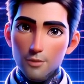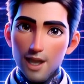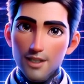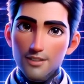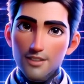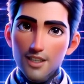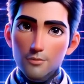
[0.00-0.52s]

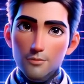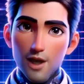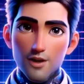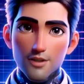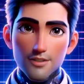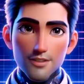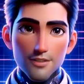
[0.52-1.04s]
Now let's
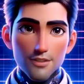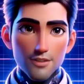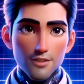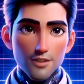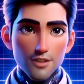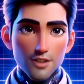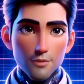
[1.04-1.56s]
look at
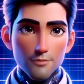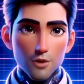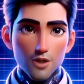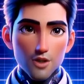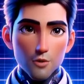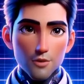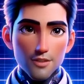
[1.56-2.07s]
something really
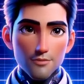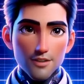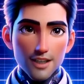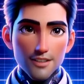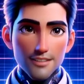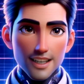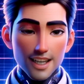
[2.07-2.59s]
advanced
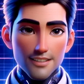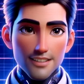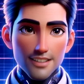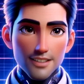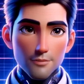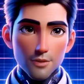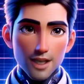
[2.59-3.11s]
like coding.
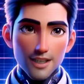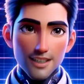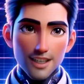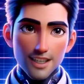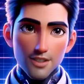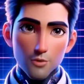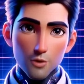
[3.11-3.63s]

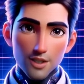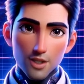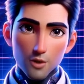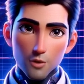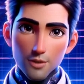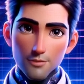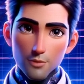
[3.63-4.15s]
I am not a
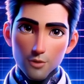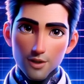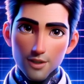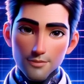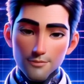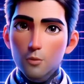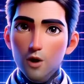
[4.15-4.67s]
coder,
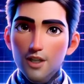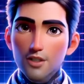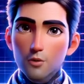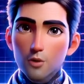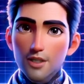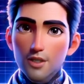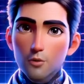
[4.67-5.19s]
so I
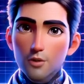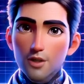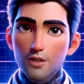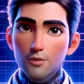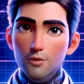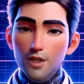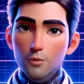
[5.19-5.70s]
wouldn't know what
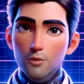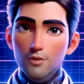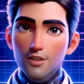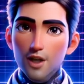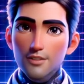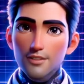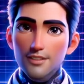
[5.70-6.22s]
this thing is
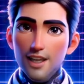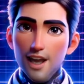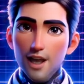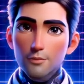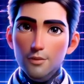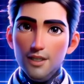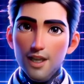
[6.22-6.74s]
saying.
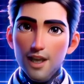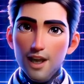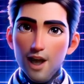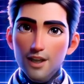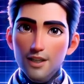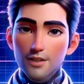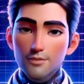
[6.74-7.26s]
But
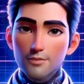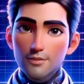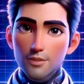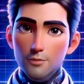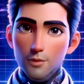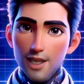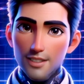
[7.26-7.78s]
let's talk
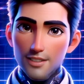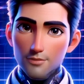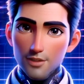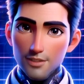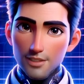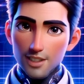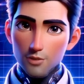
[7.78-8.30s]
about how to make
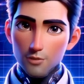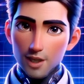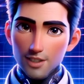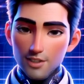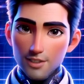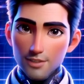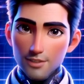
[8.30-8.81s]
an
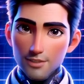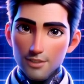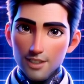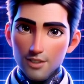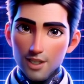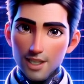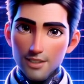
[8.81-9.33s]
HTTP
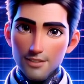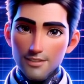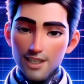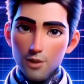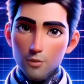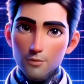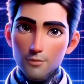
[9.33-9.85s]
request in
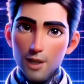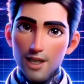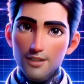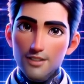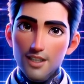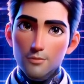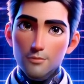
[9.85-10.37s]
JavaScript.
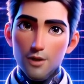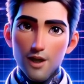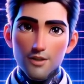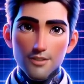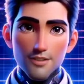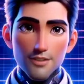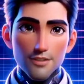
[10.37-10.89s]

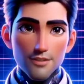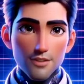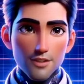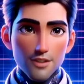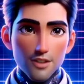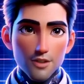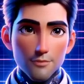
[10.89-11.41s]
These are the type
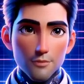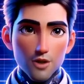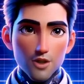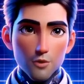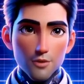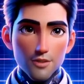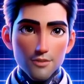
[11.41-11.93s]
of
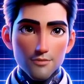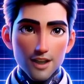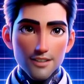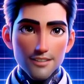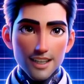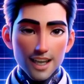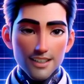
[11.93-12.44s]
questions it can
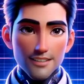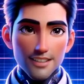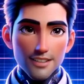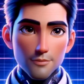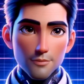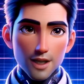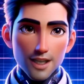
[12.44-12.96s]
answer.
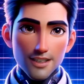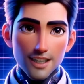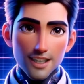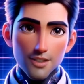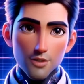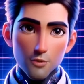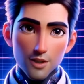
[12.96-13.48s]
How do I
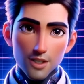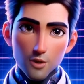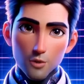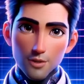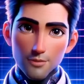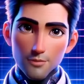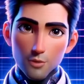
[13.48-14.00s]
make
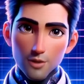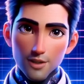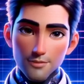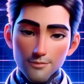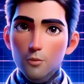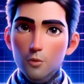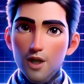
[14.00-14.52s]
API
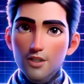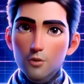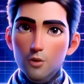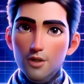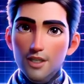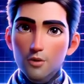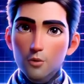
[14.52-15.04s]
code?
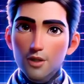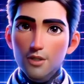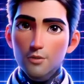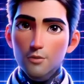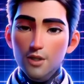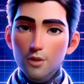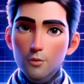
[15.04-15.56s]
It's going to
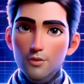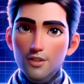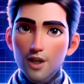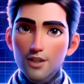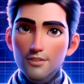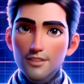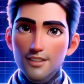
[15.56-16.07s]
tell me how to
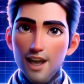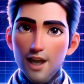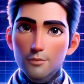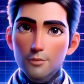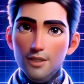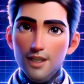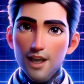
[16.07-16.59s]
make a
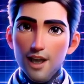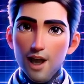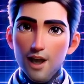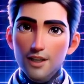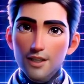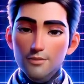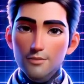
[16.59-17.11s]
request
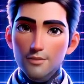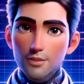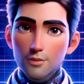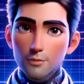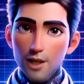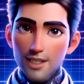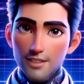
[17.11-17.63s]
using the
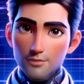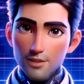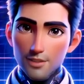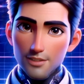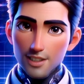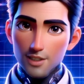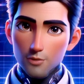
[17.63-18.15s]
UNearest
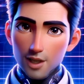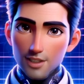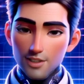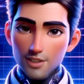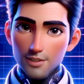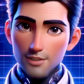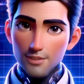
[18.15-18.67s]
library and
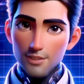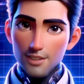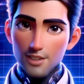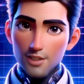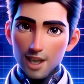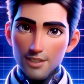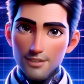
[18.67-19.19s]
Springboard.
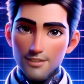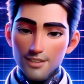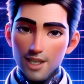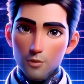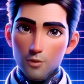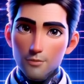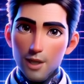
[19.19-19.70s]
Give me
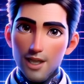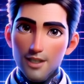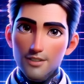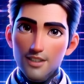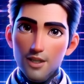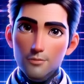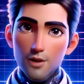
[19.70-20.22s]
some
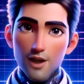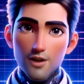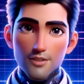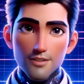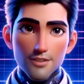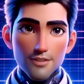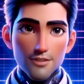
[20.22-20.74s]
things,
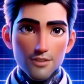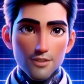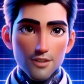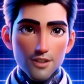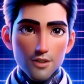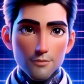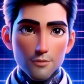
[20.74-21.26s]
and then your
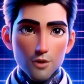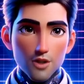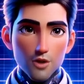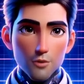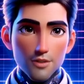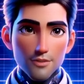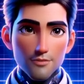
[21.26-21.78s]
mind's getting
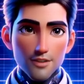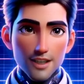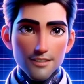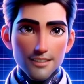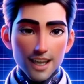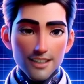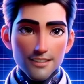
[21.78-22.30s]
blown if you've
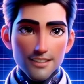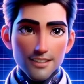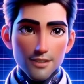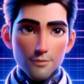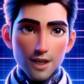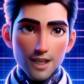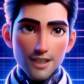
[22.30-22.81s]
not seen this